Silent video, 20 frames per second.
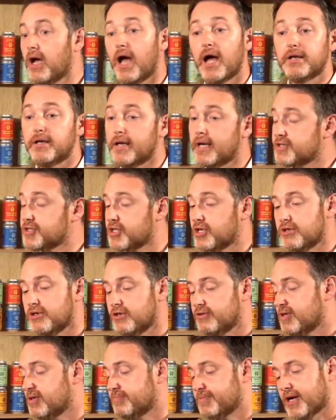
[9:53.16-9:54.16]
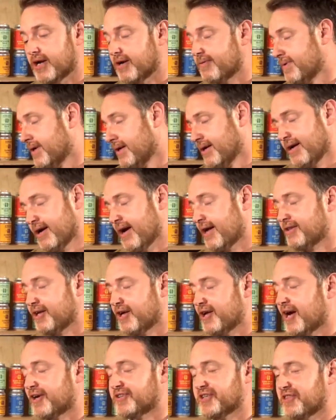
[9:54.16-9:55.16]
Yeah, so
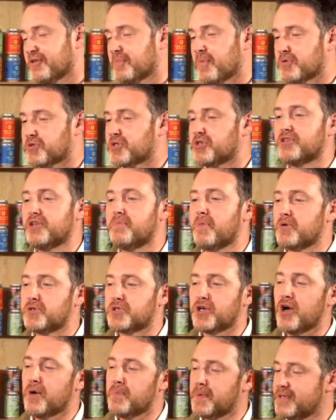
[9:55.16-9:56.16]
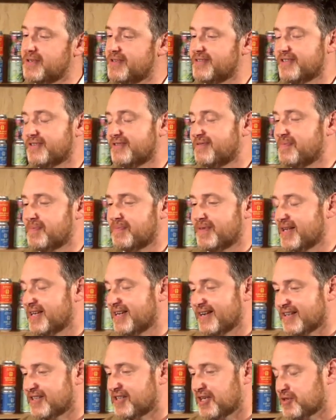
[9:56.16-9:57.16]
I think the most common
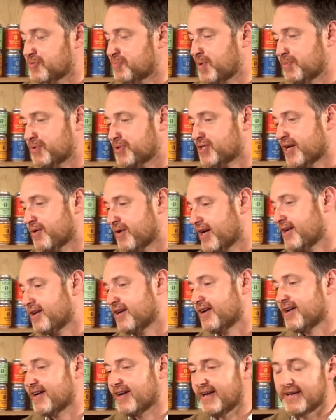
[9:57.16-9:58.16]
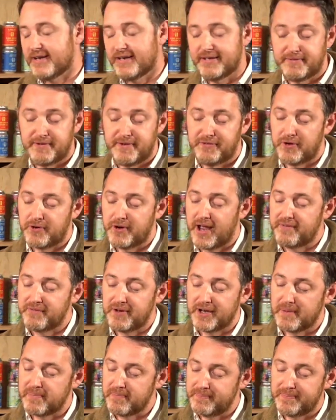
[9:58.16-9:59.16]
thing I think is people say if you're
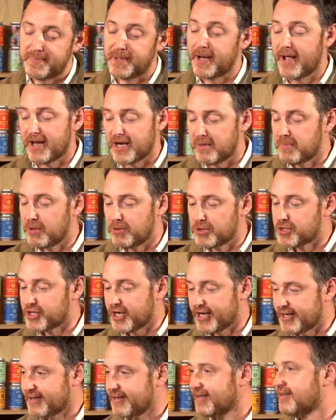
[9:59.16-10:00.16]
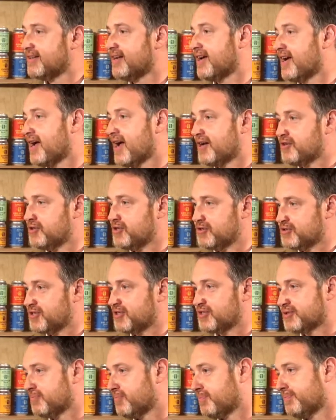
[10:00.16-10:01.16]
having a banana milkshake and you're
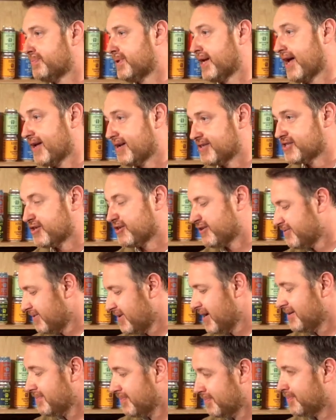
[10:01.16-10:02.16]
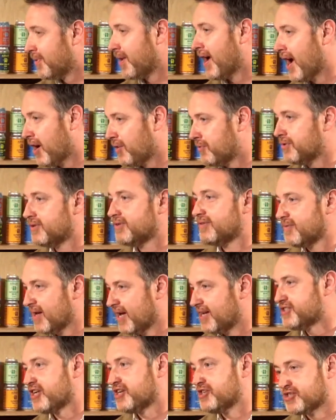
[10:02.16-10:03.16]
using some bananas that are brown,
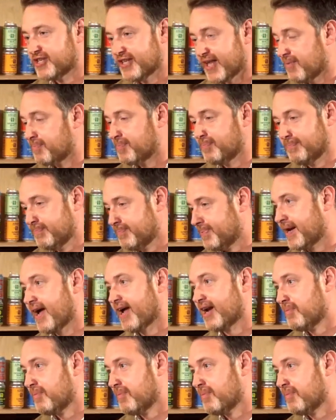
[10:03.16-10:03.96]
essentially that's banana